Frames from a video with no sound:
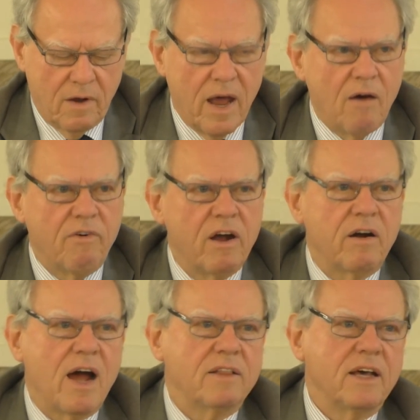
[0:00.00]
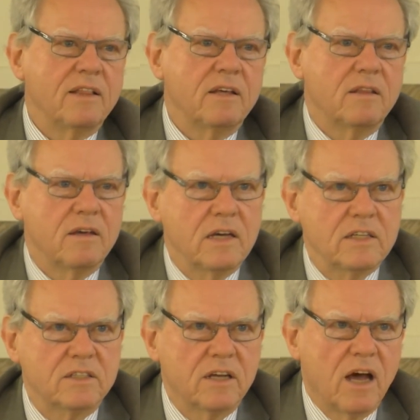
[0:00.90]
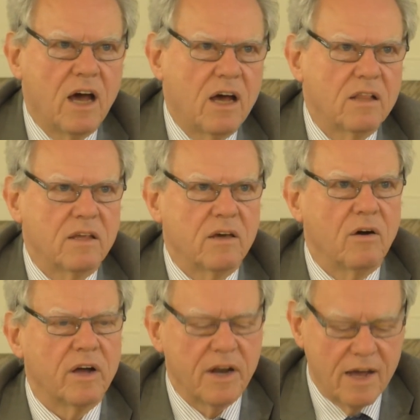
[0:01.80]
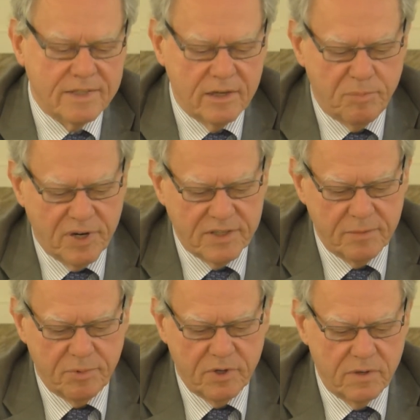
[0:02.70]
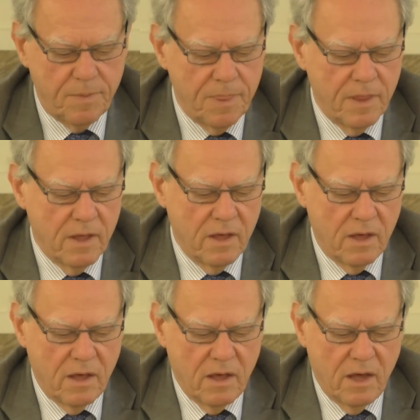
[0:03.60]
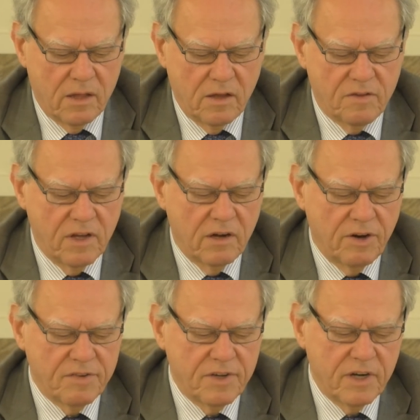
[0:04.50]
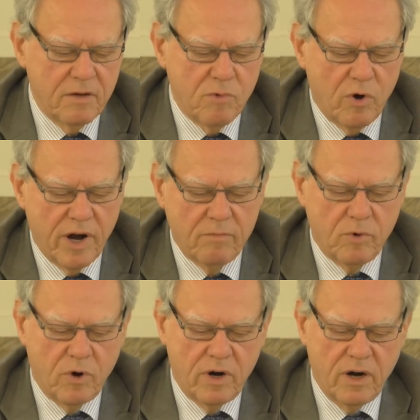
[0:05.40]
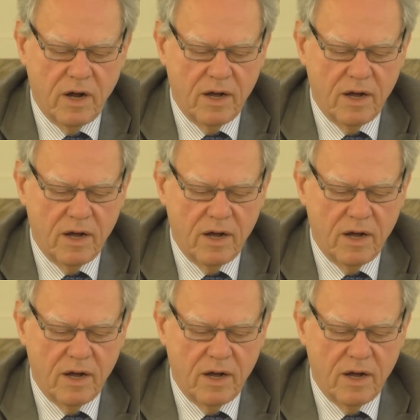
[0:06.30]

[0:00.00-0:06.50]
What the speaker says: Now, where identity is the organizing principle, it is increasingly more and more